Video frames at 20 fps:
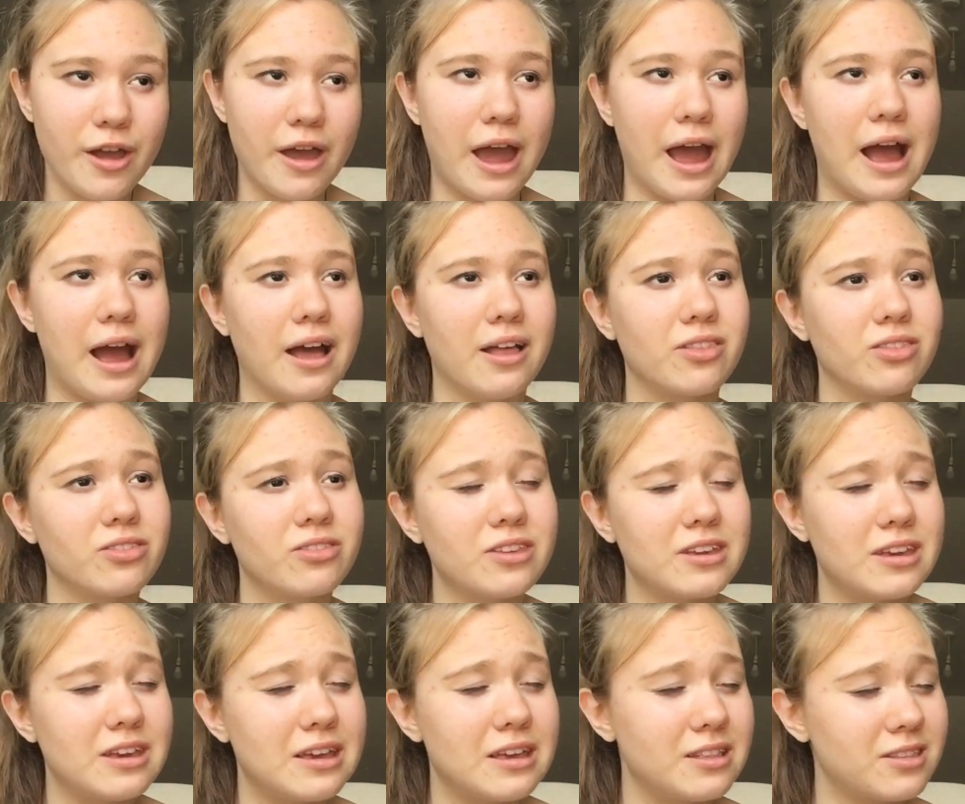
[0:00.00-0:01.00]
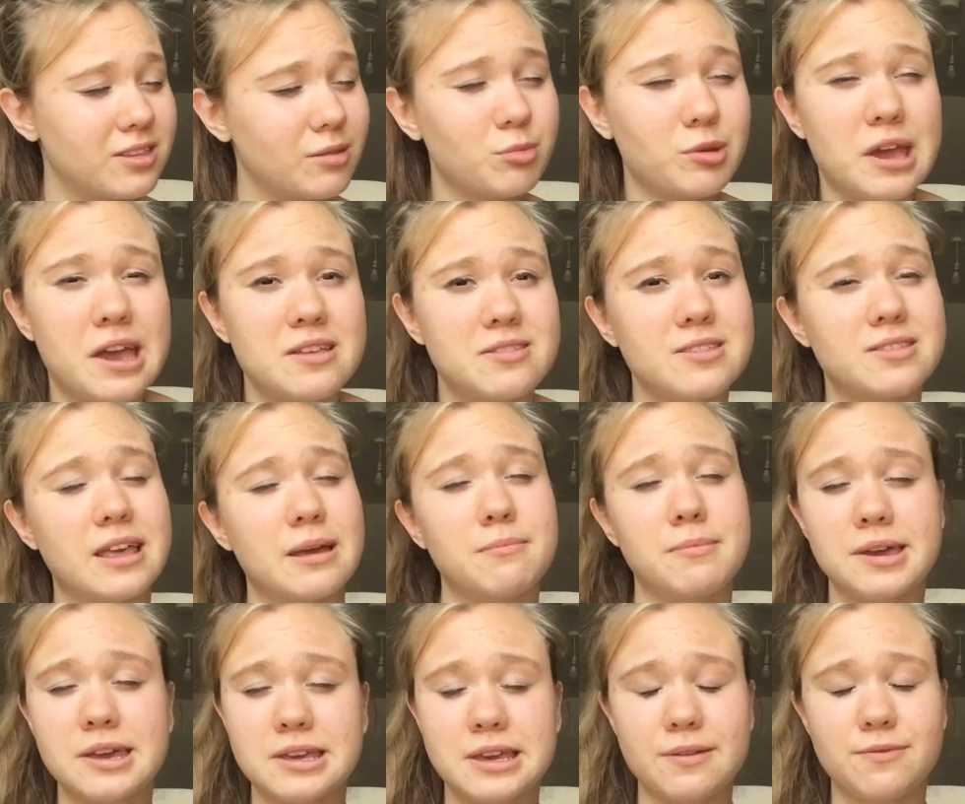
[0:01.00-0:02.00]
And in some cases that
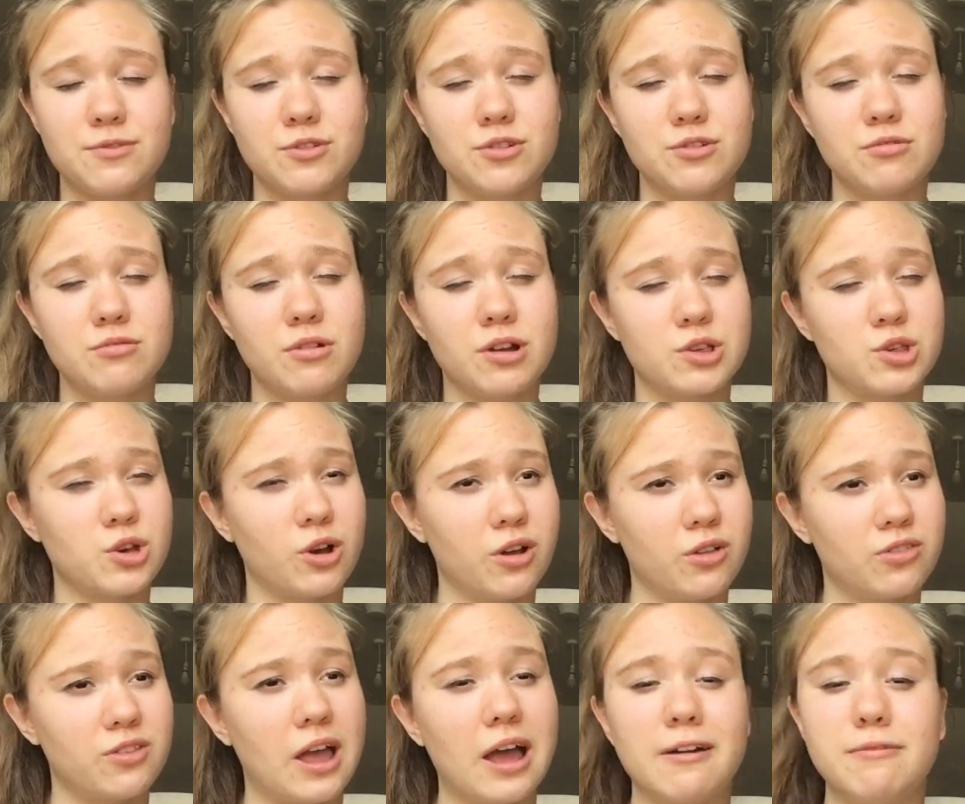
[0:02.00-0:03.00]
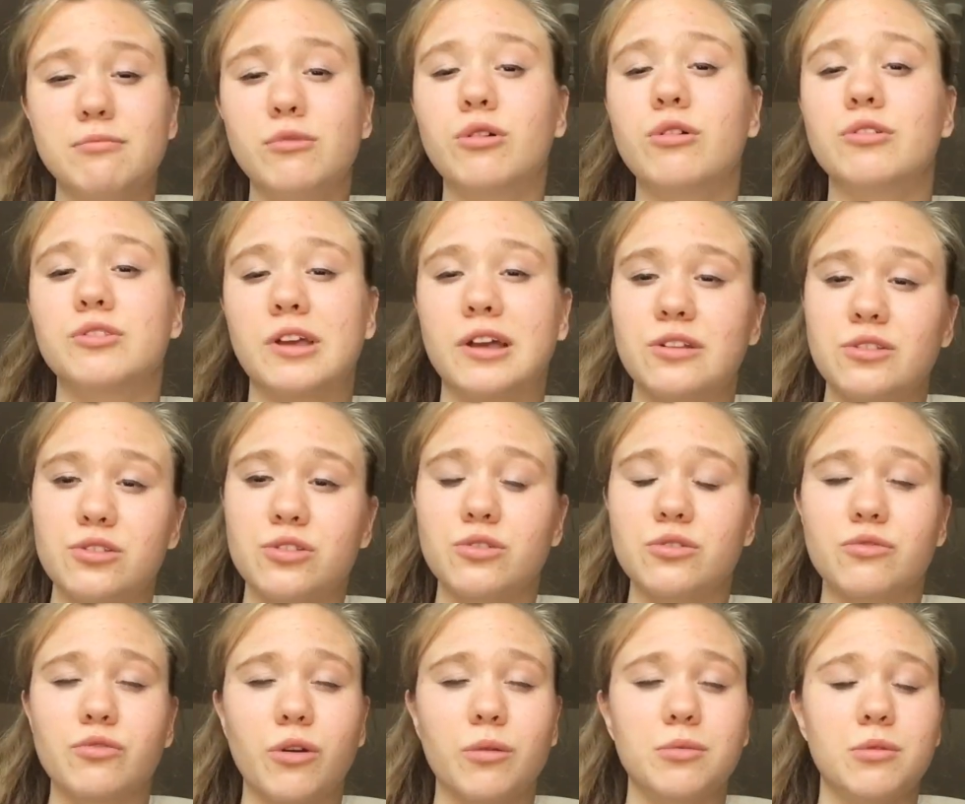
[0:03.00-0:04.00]
may give you a chance to have more attention
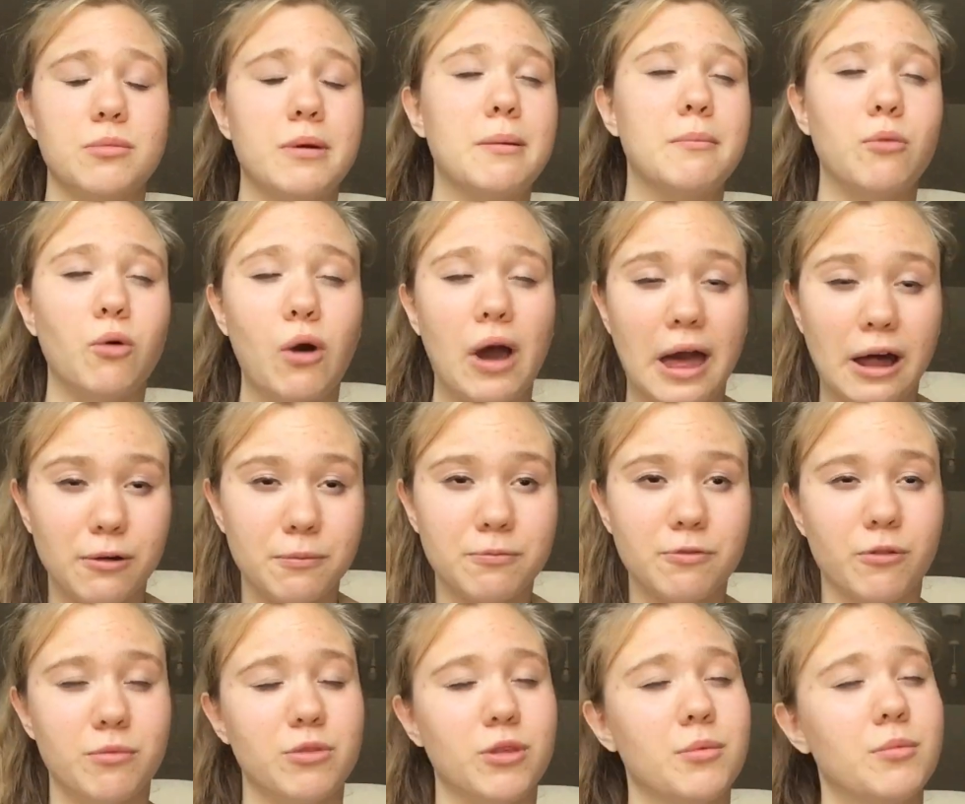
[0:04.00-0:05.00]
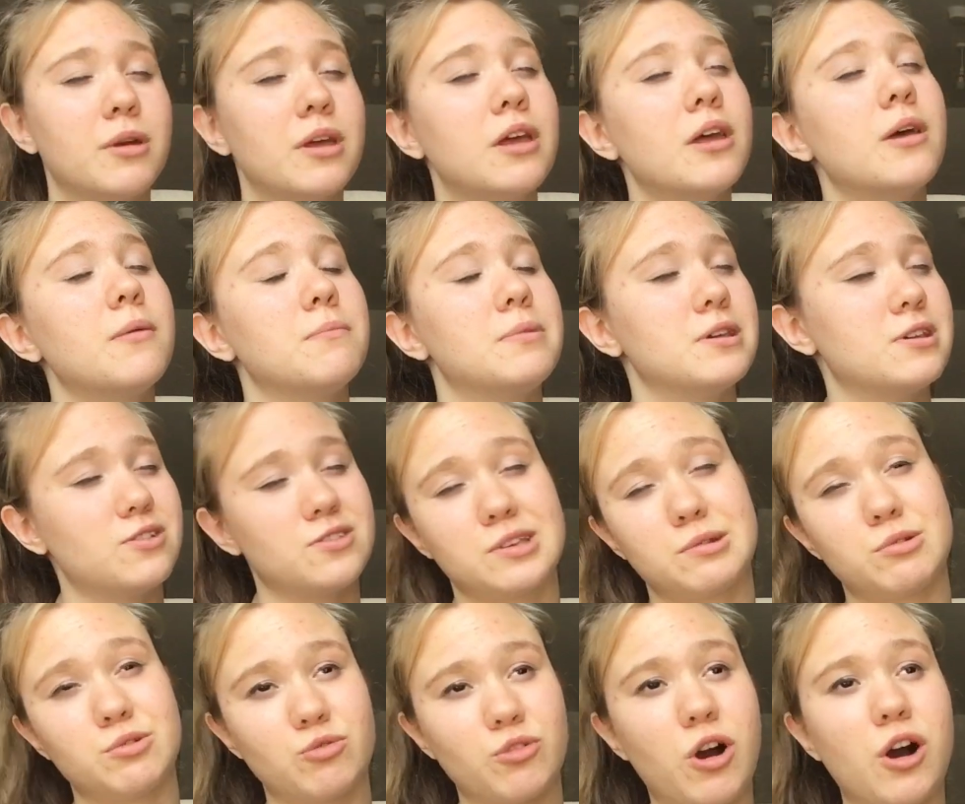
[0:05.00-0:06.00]
from them and more help from them, because they
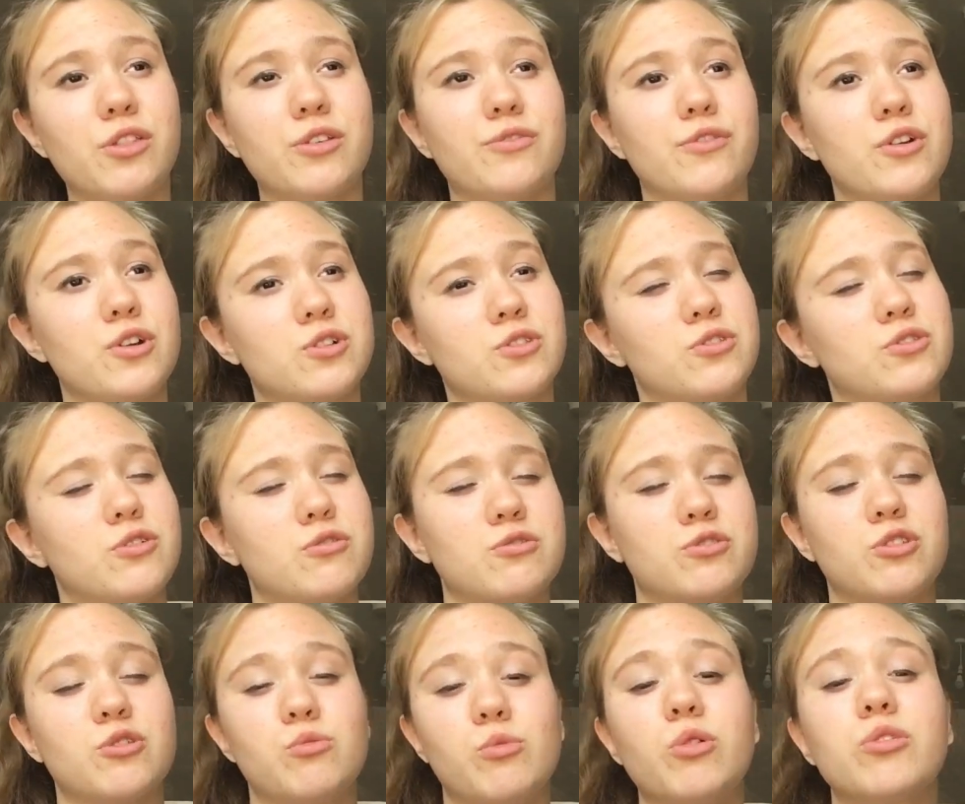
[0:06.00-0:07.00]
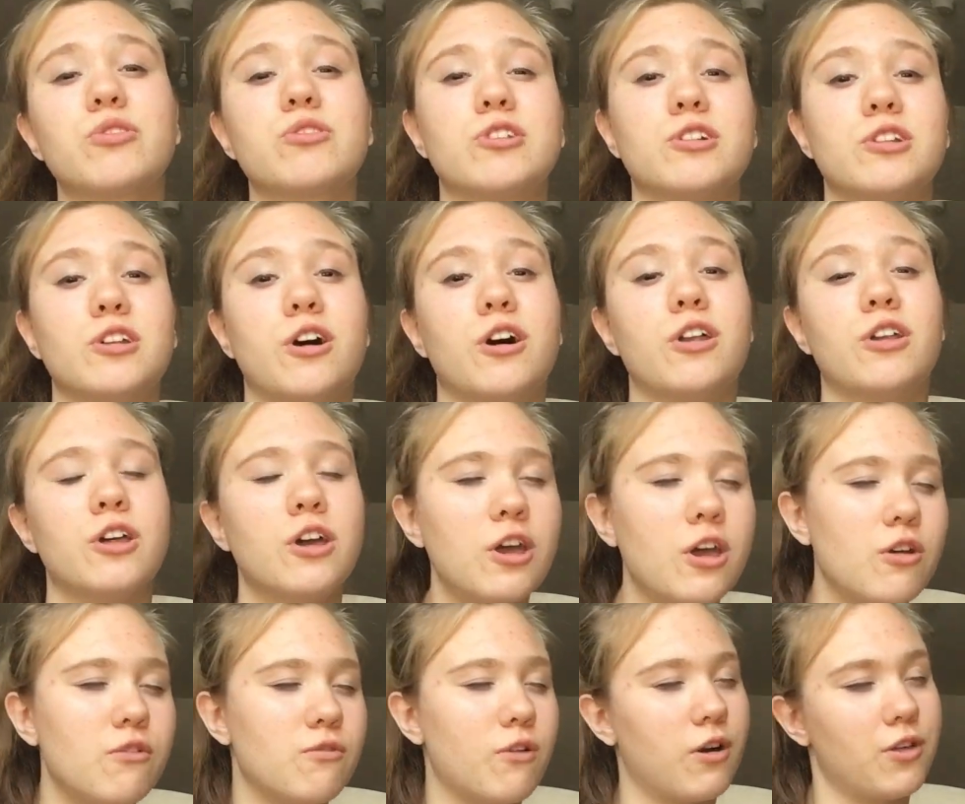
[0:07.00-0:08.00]
would rather focus on those that want to learn
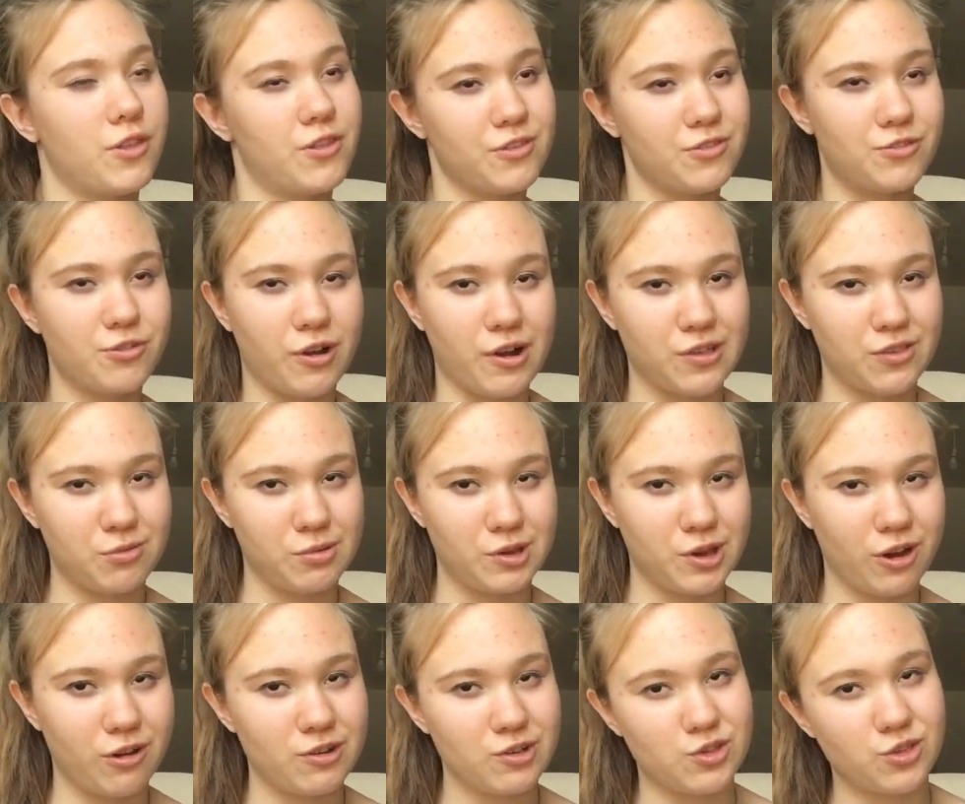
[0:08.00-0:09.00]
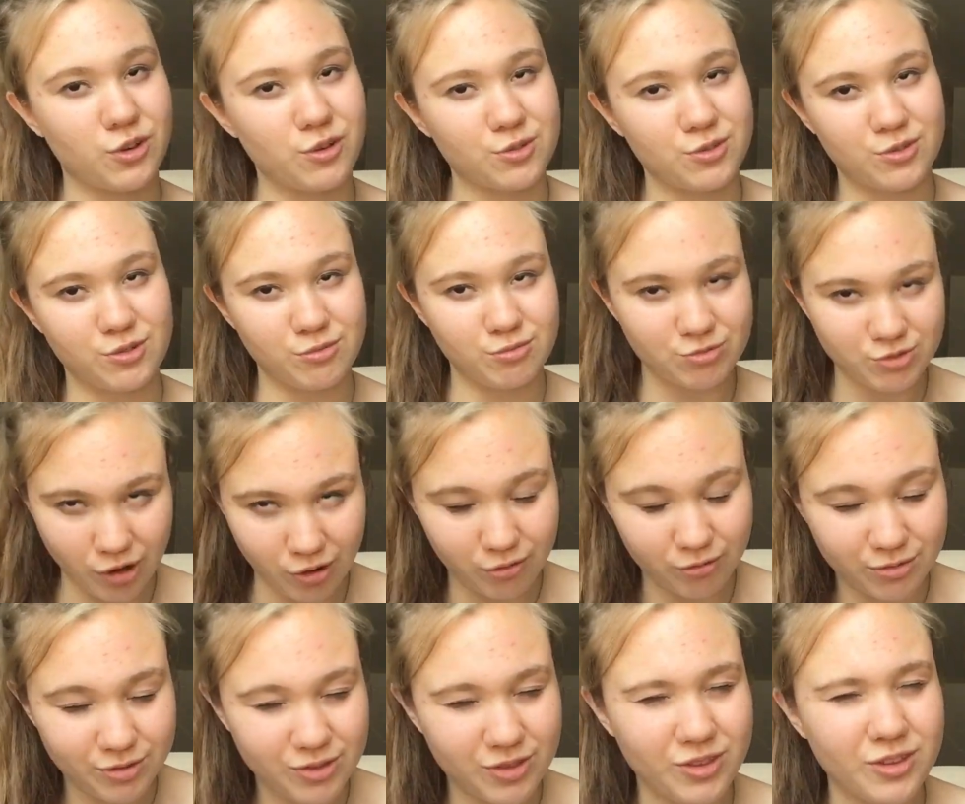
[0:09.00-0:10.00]
rather than trying to encourage those who
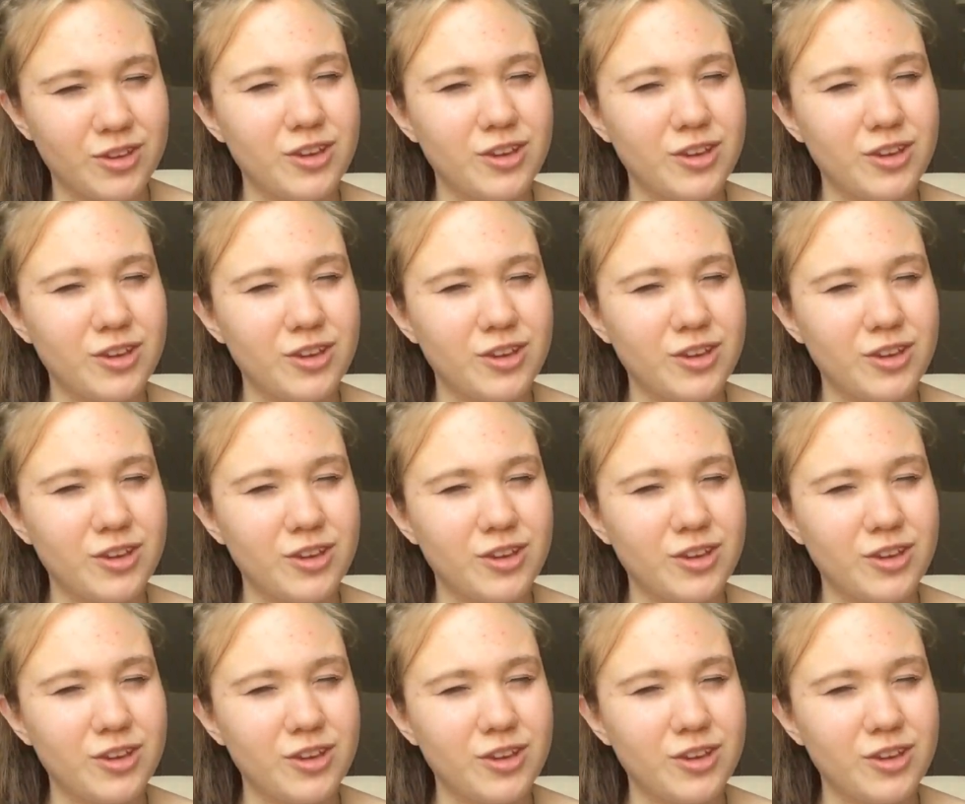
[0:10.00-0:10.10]
don't.